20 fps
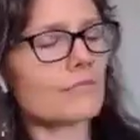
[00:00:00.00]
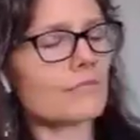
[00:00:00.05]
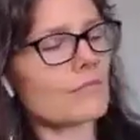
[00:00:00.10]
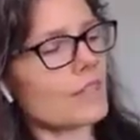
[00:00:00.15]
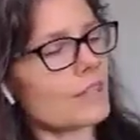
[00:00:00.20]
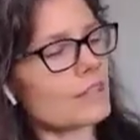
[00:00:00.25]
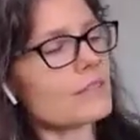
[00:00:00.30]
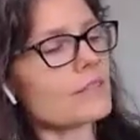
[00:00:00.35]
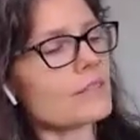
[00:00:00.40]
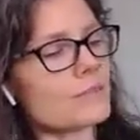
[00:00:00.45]

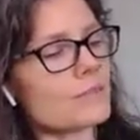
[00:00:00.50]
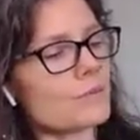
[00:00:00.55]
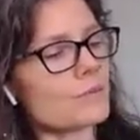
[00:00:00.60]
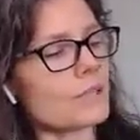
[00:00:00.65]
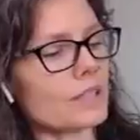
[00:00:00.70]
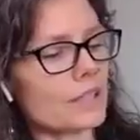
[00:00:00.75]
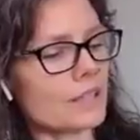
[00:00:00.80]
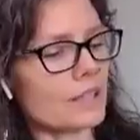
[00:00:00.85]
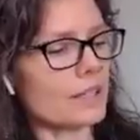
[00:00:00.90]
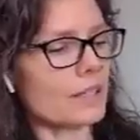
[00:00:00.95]
This is
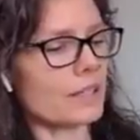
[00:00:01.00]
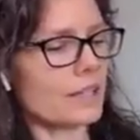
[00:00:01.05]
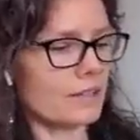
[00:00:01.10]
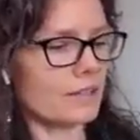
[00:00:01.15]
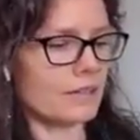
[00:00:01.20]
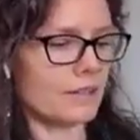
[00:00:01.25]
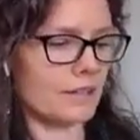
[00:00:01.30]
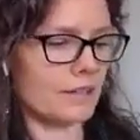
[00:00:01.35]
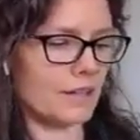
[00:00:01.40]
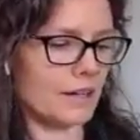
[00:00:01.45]
really good.
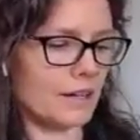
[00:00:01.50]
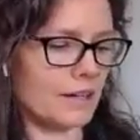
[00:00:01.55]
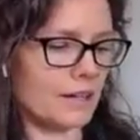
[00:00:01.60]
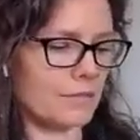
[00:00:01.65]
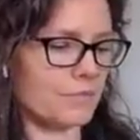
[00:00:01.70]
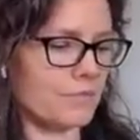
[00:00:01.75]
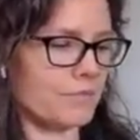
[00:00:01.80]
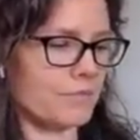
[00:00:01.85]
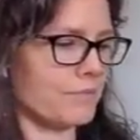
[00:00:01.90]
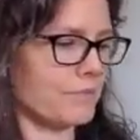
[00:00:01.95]

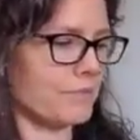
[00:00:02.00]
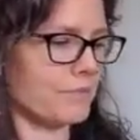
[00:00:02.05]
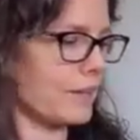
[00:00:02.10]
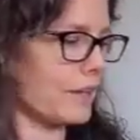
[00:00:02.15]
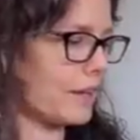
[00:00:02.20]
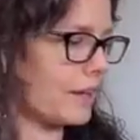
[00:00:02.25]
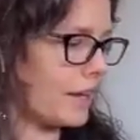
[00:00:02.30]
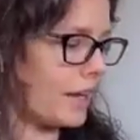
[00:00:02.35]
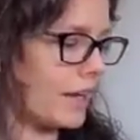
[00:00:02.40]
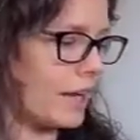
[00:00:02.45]

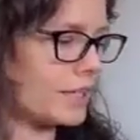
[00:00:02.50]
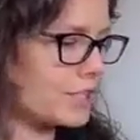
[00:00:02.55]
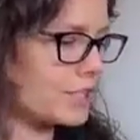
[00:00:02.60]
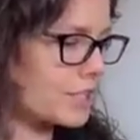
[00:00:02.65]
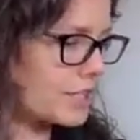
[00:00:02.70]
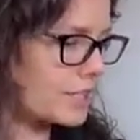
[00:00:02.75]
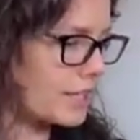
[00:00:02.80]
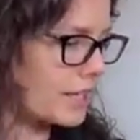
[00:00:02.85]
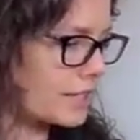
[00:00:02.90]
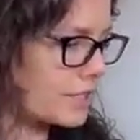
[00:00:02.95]
And
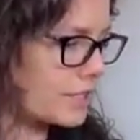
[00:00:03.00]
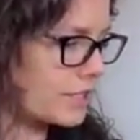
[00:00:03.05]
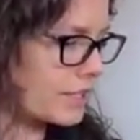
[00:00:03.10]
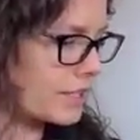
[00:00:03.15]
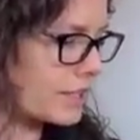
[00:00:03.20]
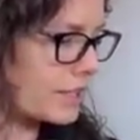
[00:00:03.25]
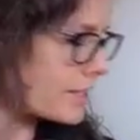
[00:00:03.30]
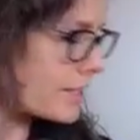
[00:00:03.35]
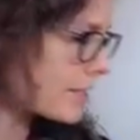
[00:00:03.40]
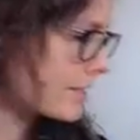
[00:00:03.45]
she's actually,
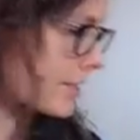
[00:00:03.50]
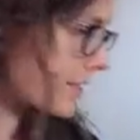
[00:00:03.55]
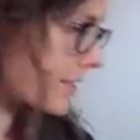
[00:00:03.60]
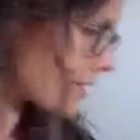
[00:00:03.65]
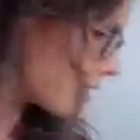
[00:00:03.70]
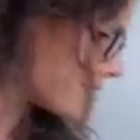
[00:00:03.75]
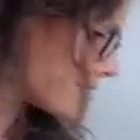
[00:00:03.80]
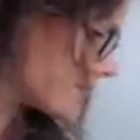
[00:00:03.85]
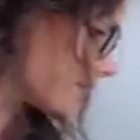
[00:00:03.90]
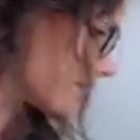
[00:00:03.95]

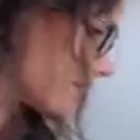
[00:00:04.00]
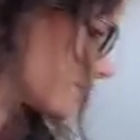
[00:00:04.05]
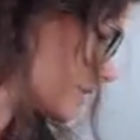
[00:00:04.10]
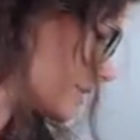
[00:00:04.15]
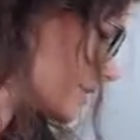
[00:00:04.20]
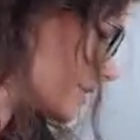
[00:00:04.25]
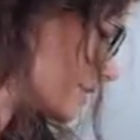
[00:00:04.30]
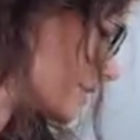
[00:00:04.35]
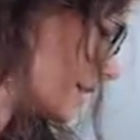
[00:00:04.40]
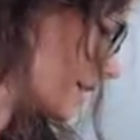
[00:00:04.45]
there's
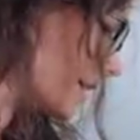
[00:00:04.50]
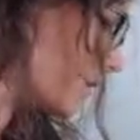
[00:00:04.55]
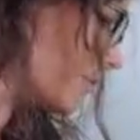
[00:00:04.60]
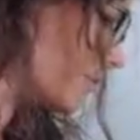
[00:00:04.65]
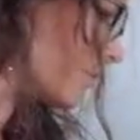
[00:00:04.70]
a second